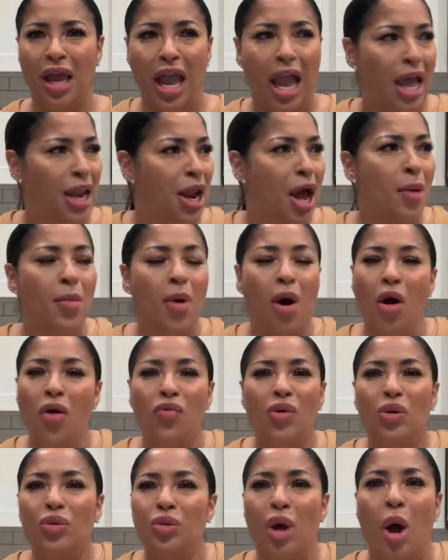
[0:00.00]
And I'm
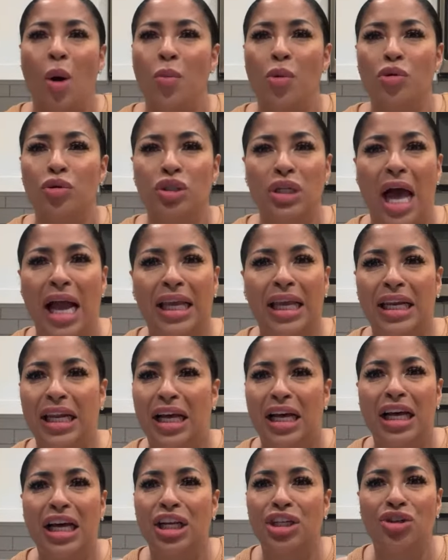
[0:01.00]
almost, almost knocking
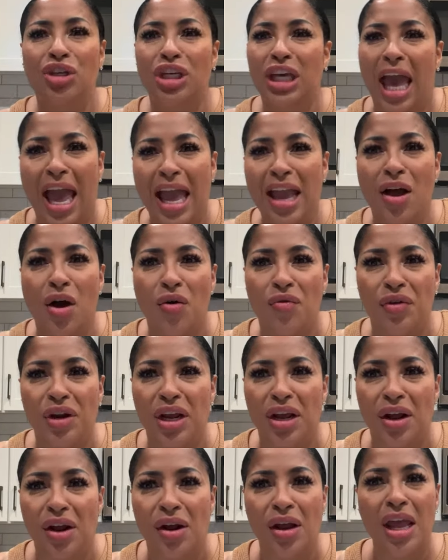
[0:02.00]
100K over
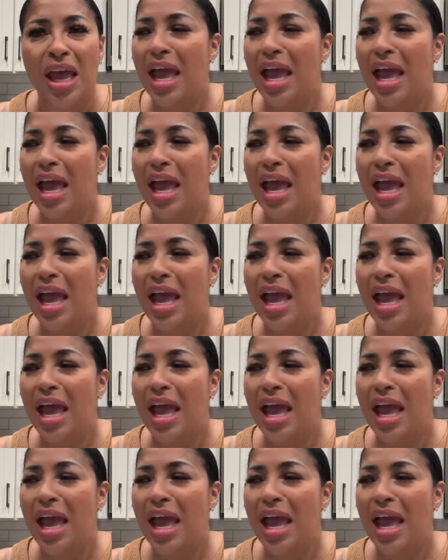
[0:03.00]
there.